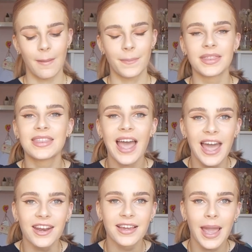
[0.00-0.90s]
But
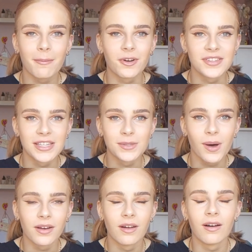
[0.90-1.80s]
then I came across this
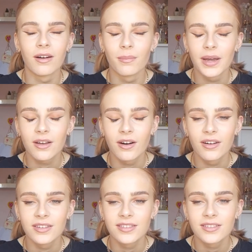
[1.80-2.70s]
one. Oh my god.